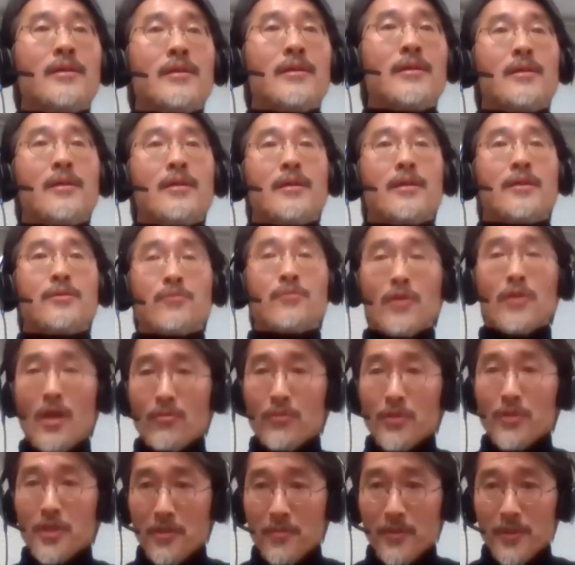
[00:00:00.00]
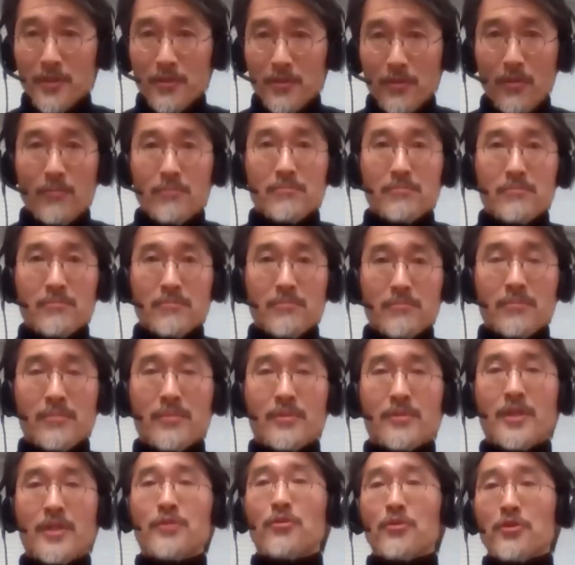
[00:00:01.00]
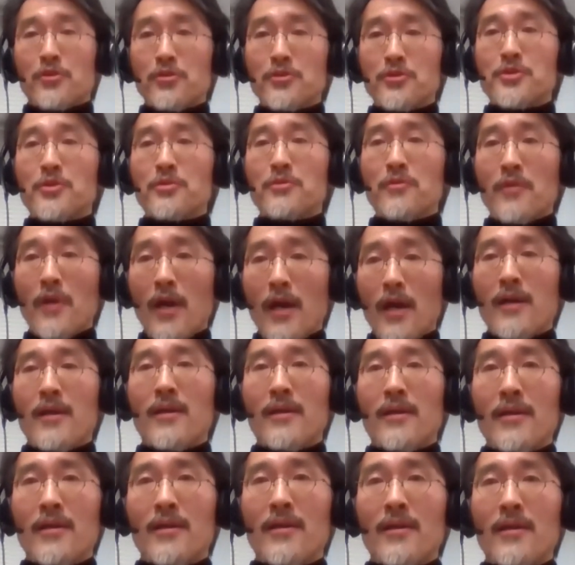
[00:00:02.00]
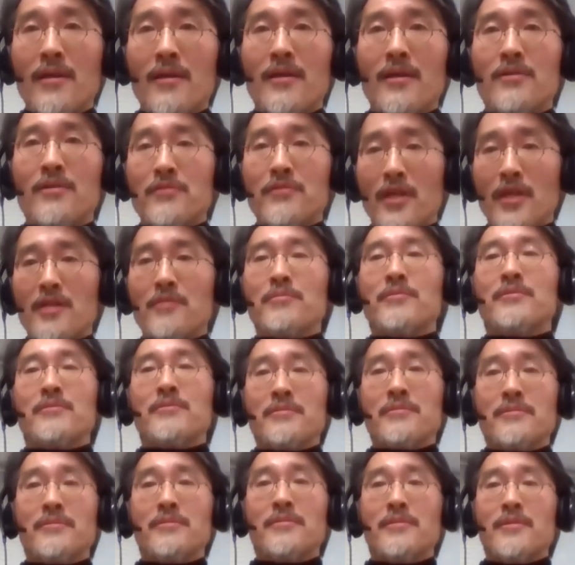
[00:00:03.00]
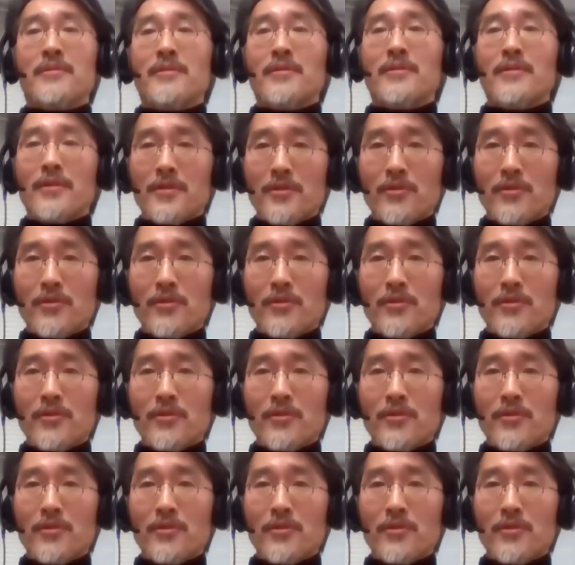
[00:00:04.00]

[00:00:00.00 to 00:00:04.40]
who is uh, talking. And I went to the school,